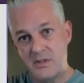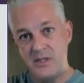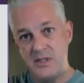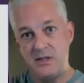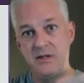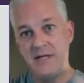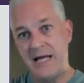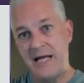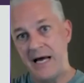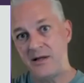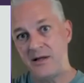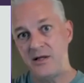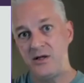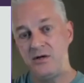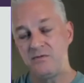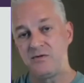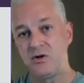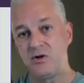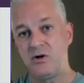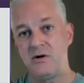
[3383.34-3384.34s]
now that
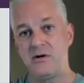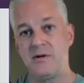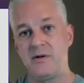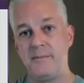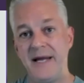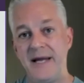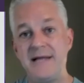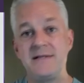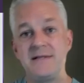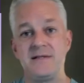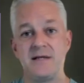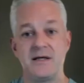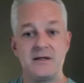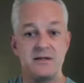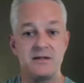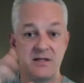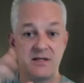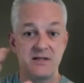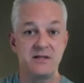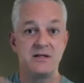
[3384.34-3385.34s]
you've learned the basics,
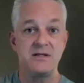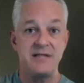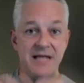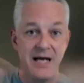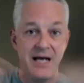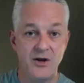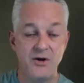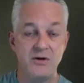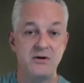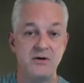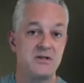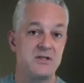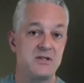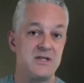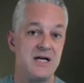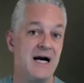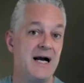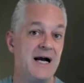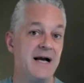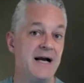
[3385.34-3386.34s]
this is how you
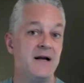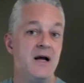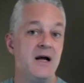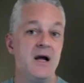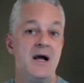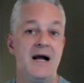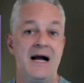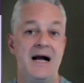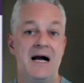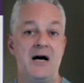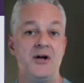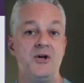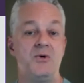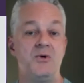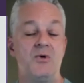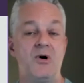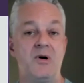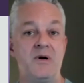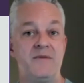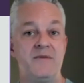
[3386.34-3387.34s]
decide how you
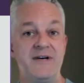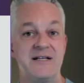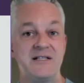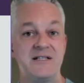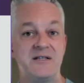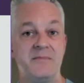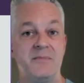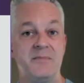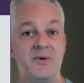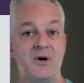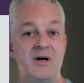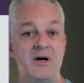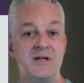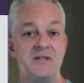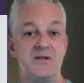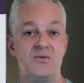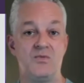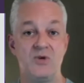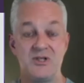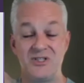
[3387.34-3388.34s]
want to invest in bonds
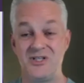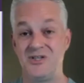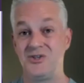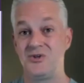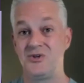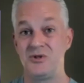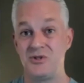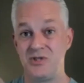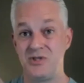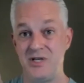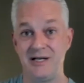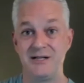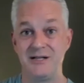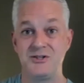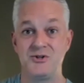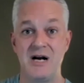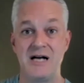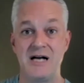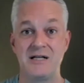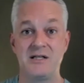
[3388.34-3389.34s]
and what's interesting and
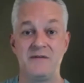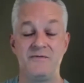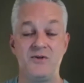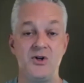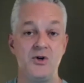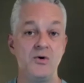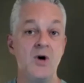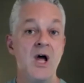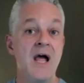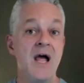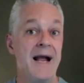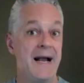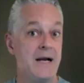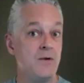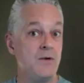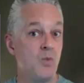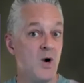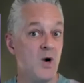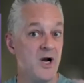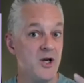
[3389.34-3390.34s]
attractive to you
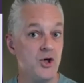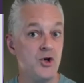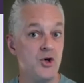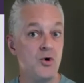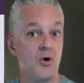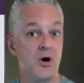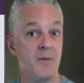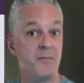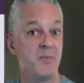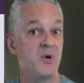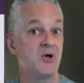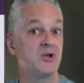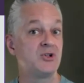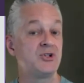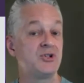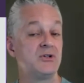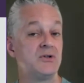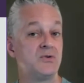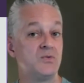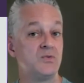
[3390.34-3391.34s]
and what your
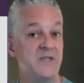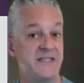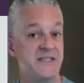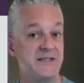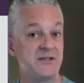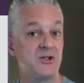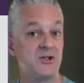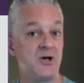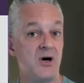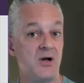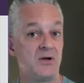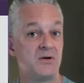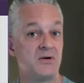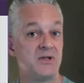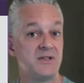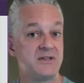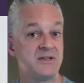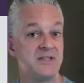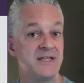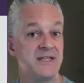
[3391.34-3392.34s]
personal risk
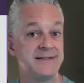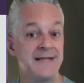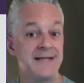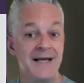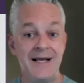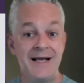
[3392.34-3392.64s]
tolerance is.